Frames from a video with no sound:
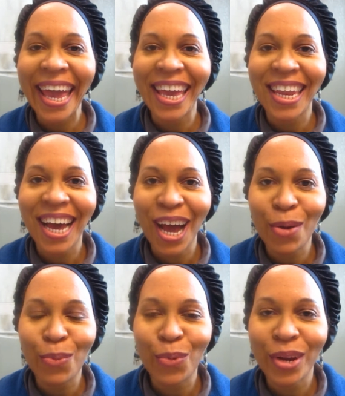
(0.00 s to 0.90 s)
And I
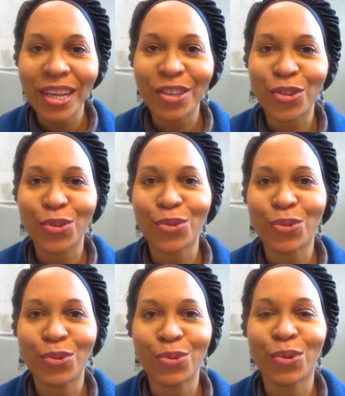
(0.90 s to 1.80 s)
wanted
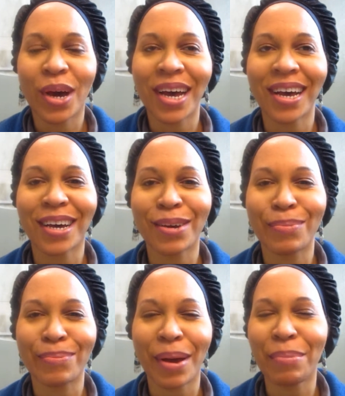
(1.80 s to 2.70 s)
to,
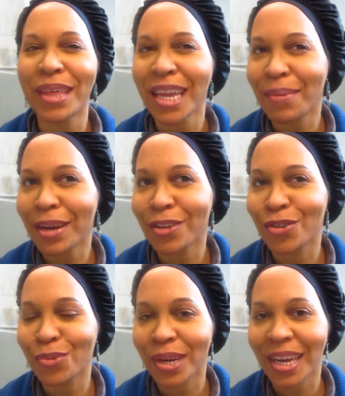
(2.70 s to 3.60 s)
I'm thinking about
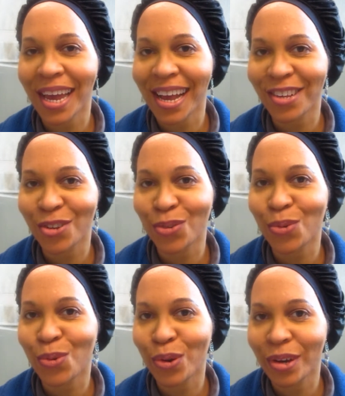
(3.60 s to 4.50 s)
doing a castor
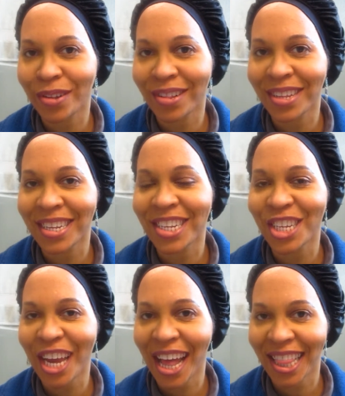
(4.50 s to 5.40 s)
oil
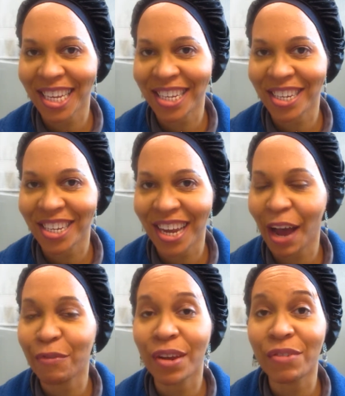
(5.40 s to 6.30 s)
challenge.
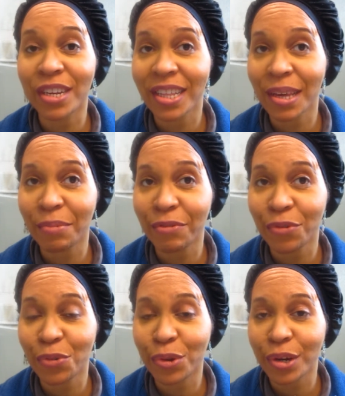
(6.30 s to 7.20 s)
I've never done that
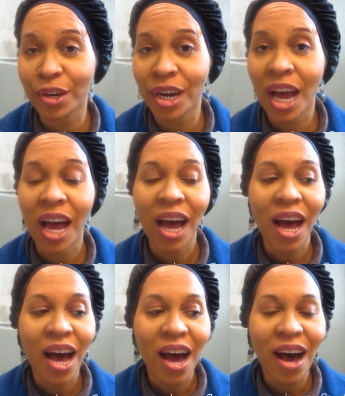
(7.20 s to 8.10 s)
before.
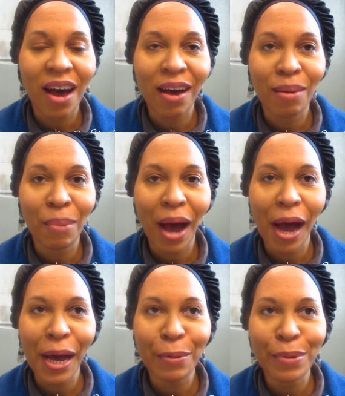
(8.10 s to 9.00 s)

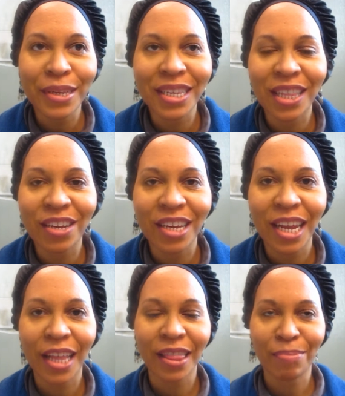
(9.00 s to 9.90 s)
I was looking
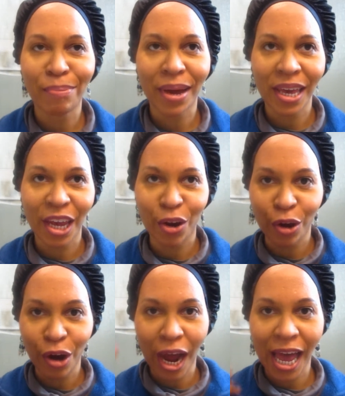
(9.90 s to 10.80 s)
at my
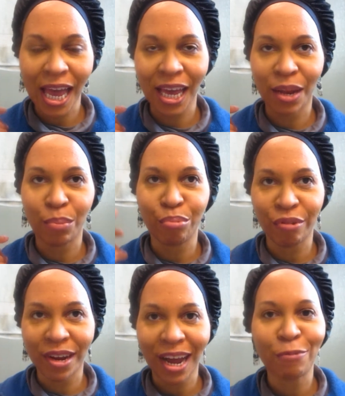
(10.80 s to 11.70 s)
hair.
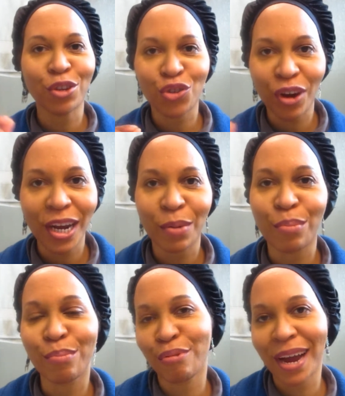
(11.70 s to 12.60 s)
I was trying to
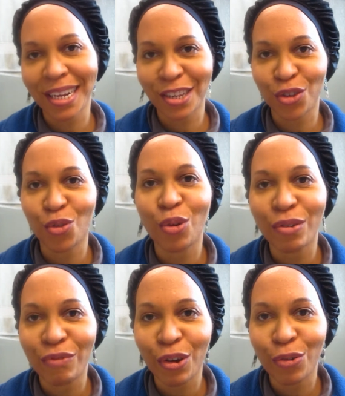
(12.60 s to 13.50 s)
practice
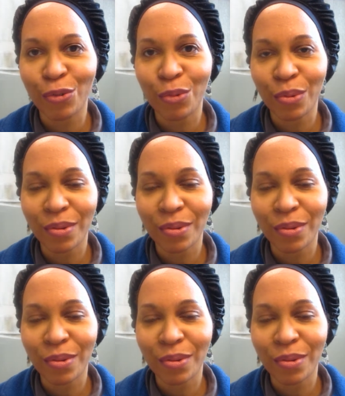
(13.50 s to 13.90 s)
cornrow